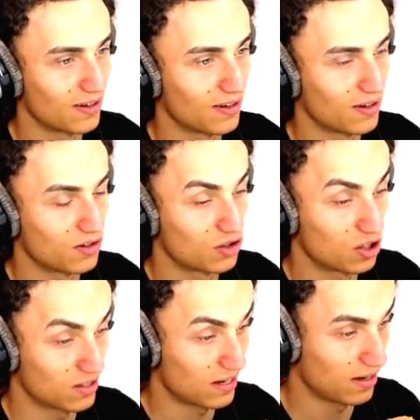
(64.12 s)
Uh, I don't just
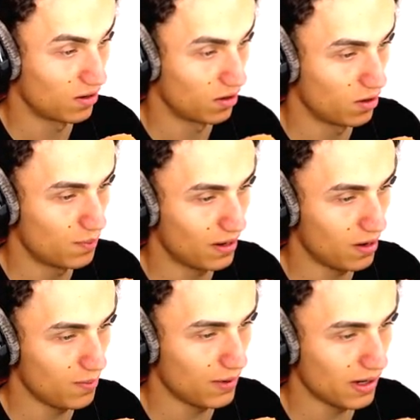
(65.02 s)
know. Just a little looping,
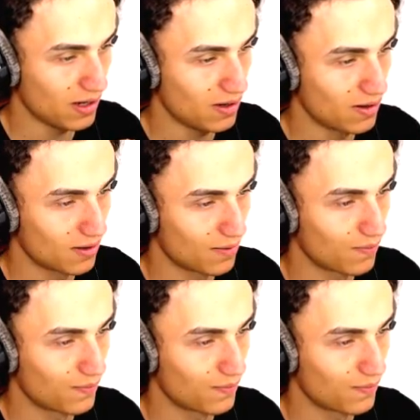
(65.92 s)
looping. Just a